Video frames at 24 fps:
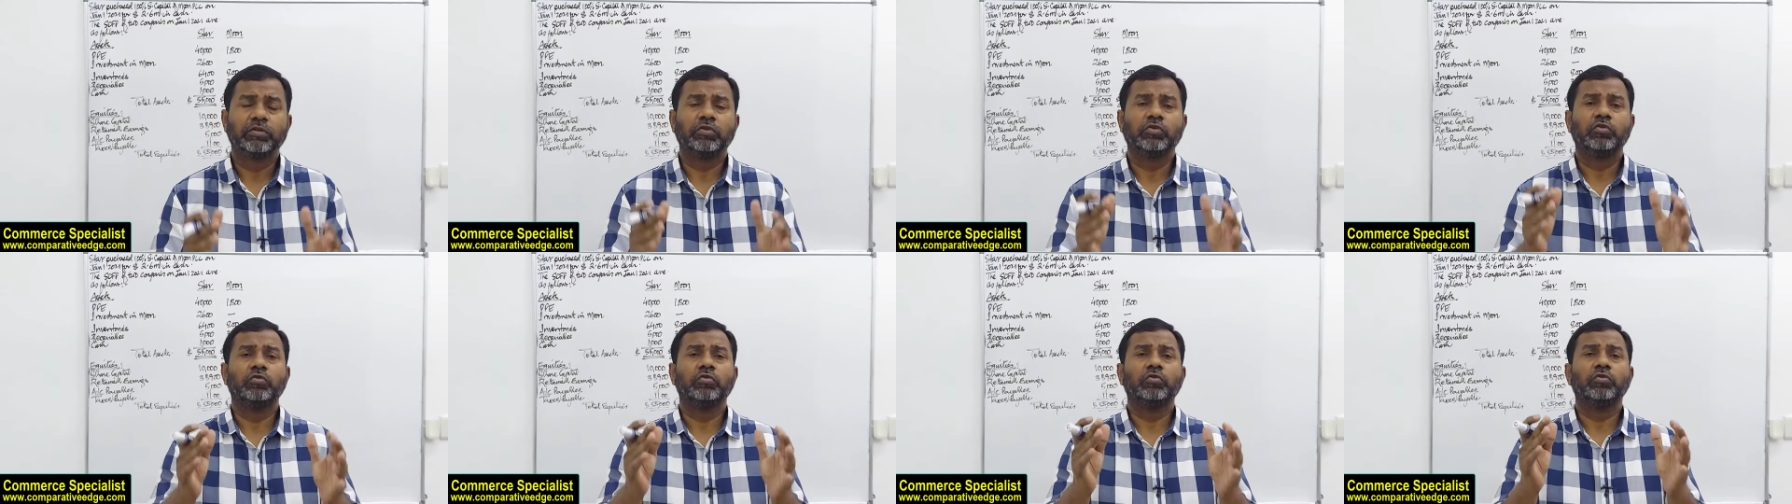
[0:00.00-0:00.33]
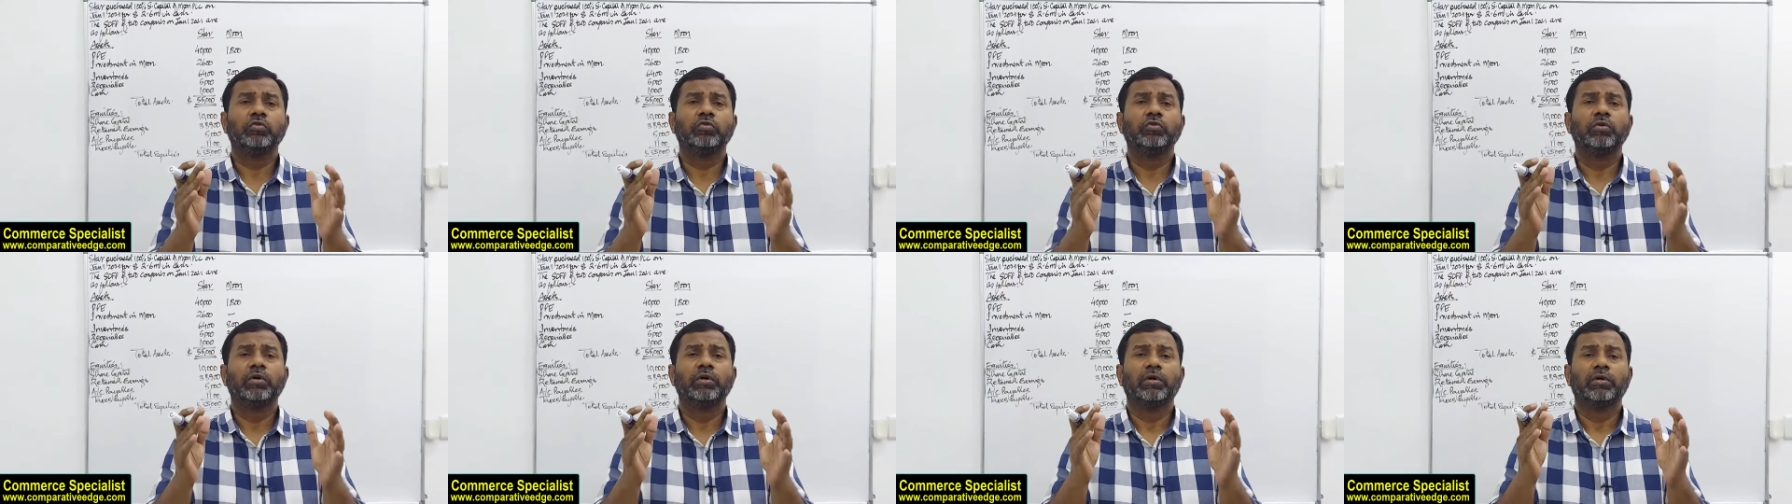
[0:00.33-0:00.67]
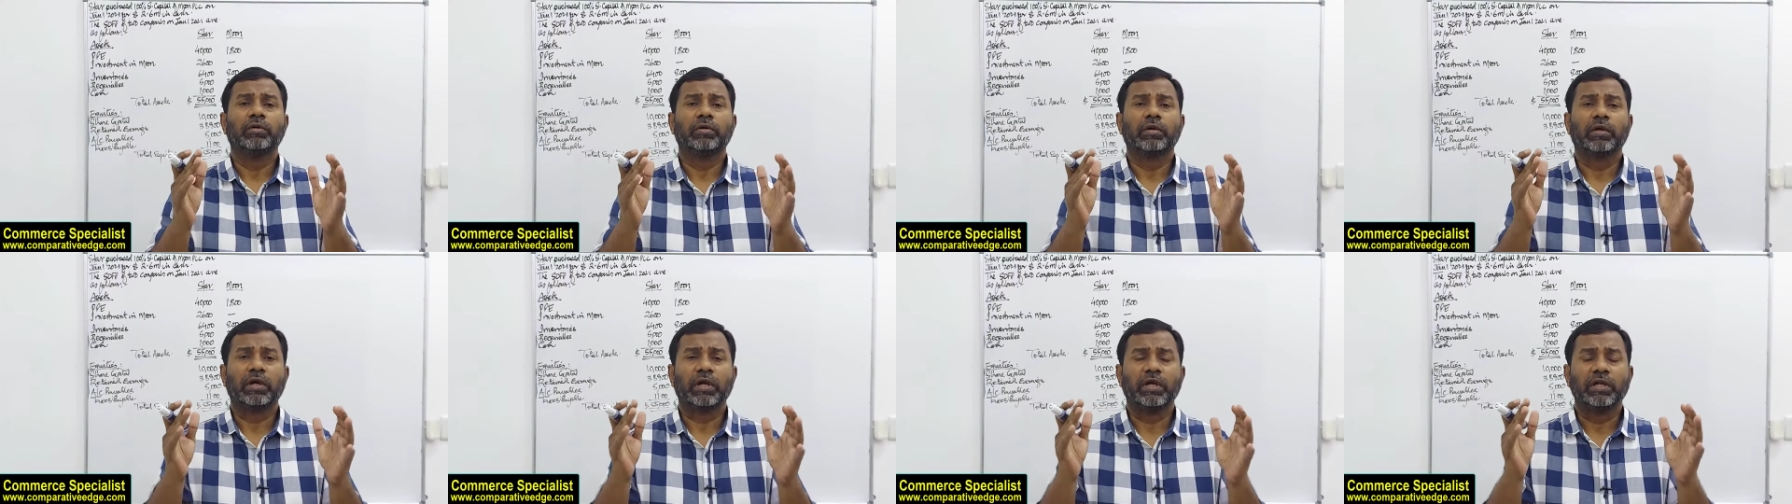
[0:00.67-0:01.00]
to
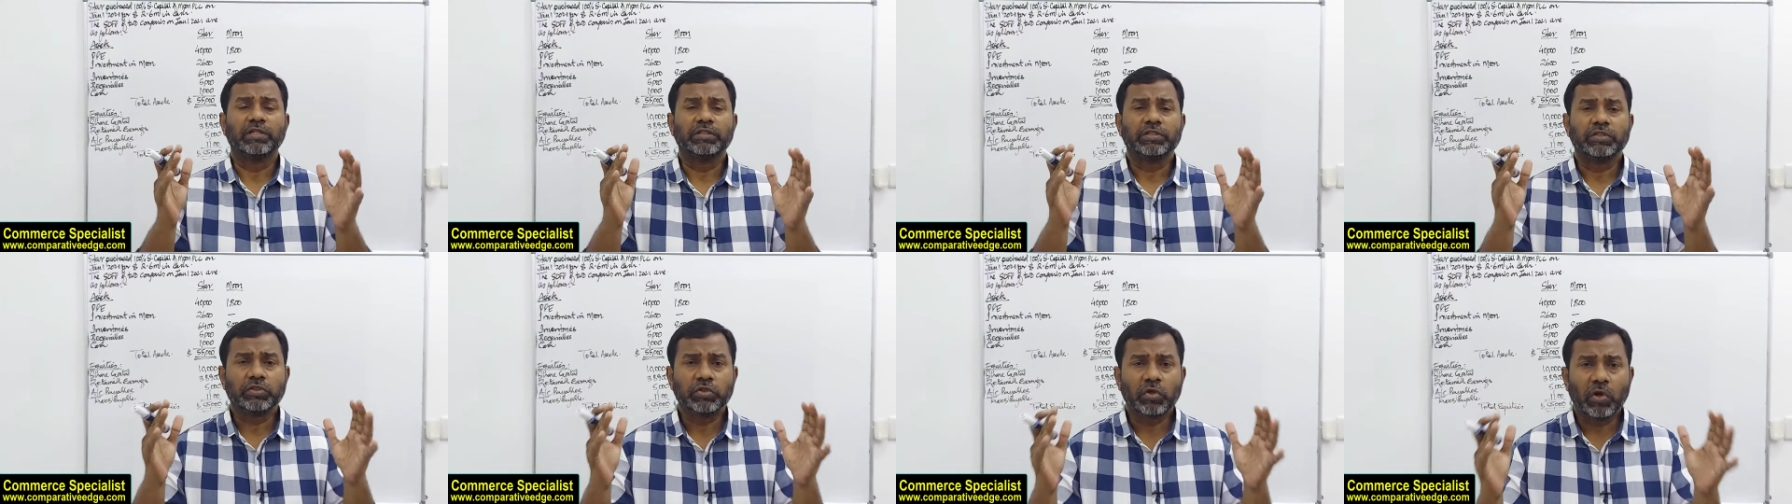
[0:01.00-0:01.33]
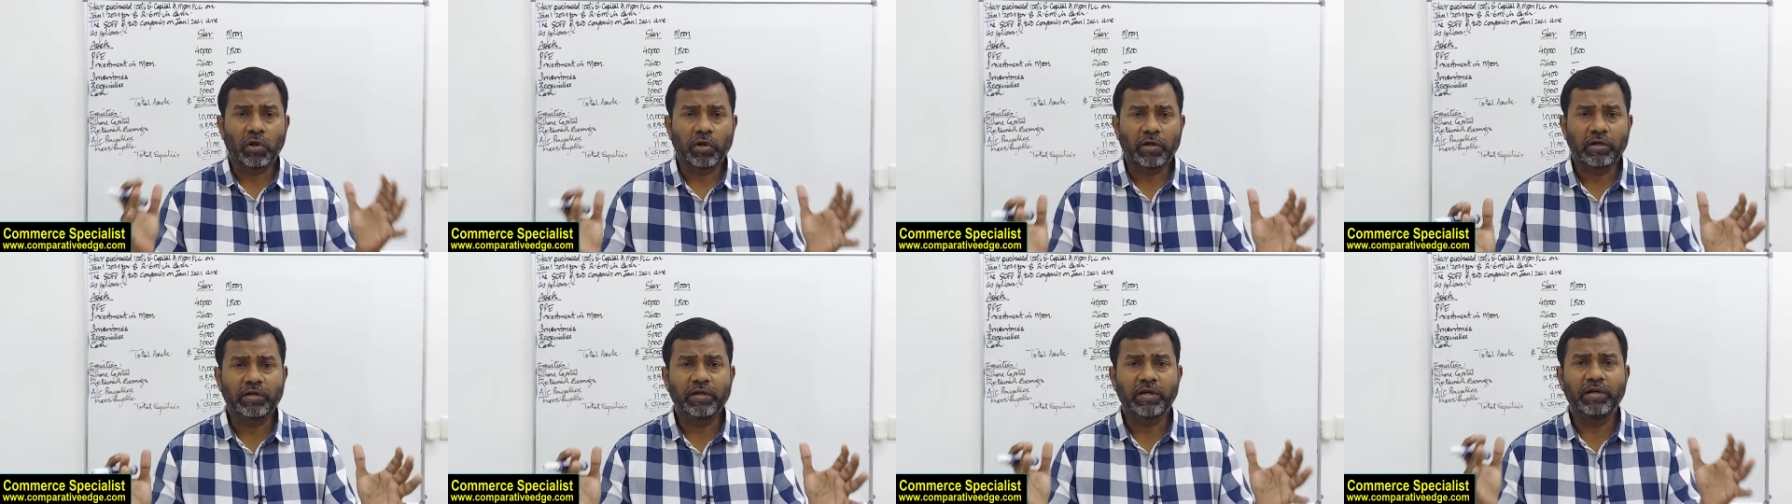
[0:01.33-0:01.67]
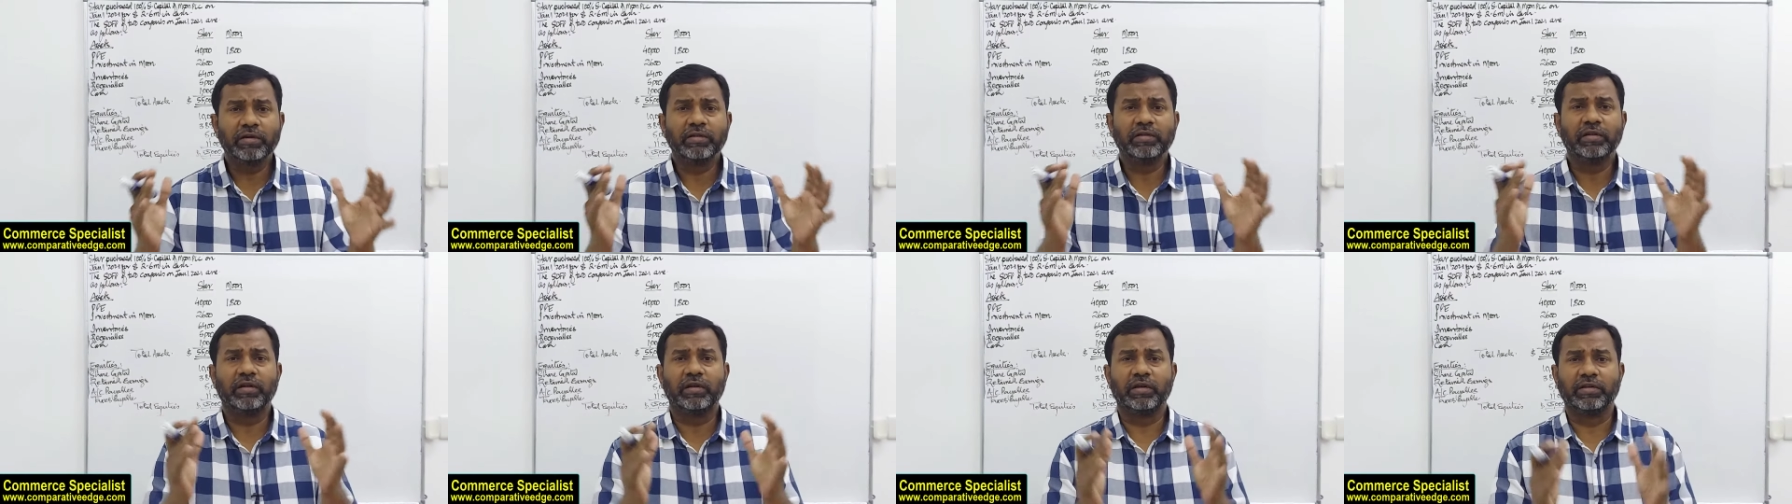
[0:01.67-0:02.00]

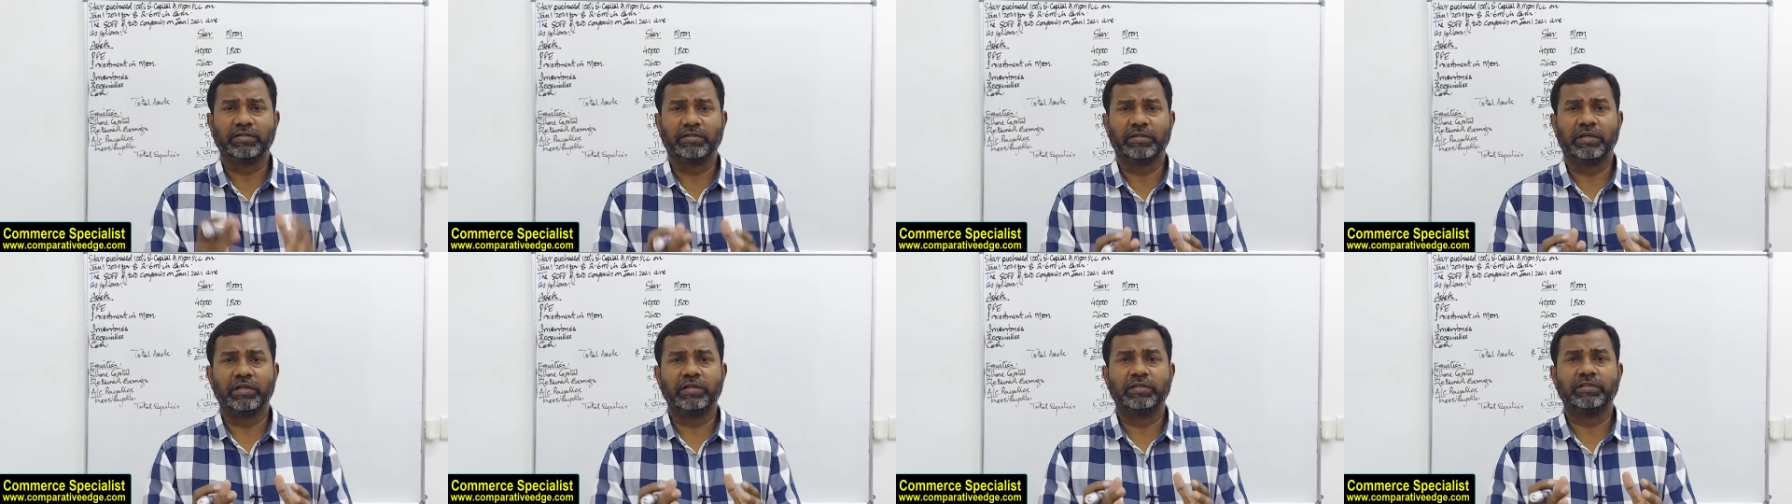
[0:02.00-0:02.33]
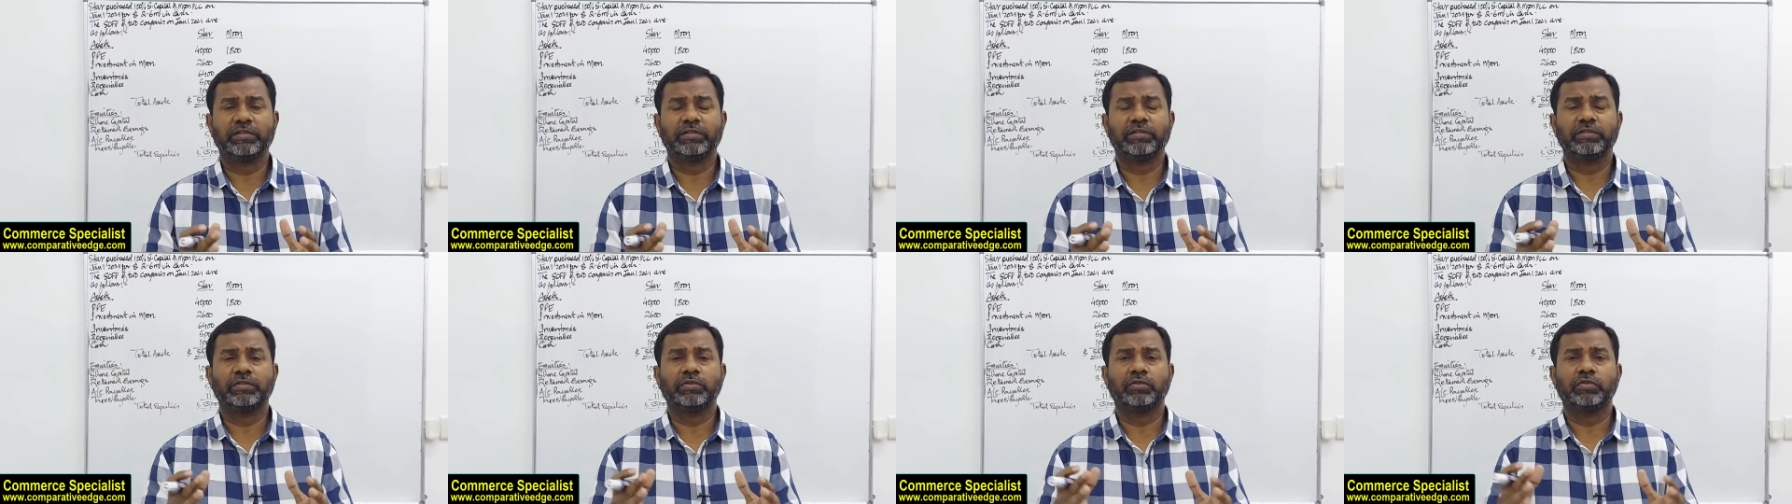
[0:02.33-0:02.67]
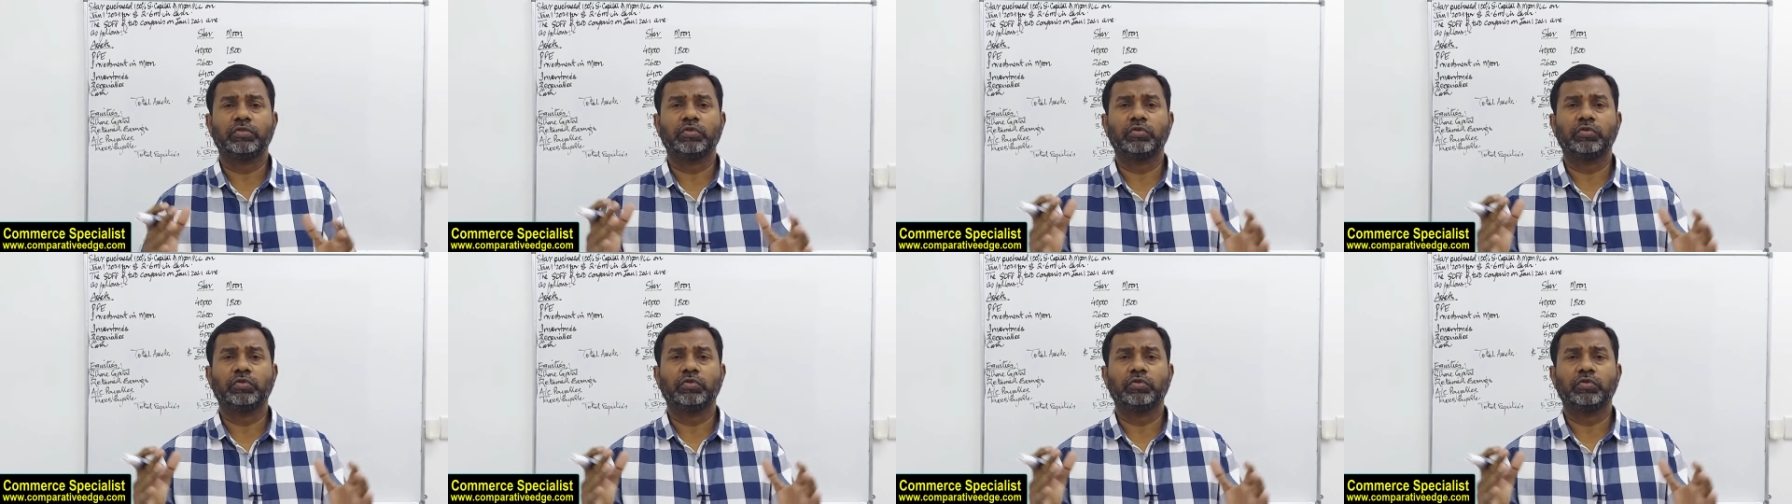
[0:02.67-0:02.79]
consolidate the results